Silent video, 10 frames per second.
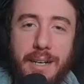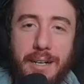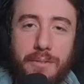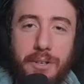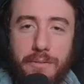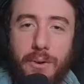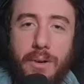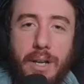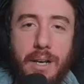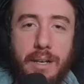of
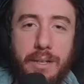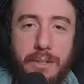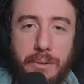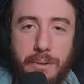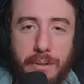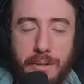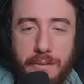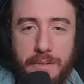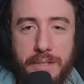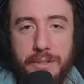converting your
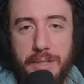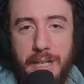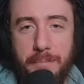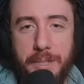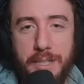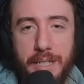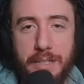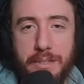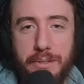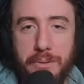physical damage
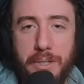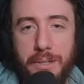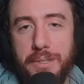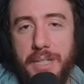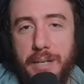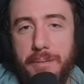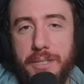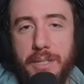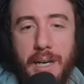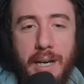into cold
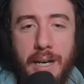damage.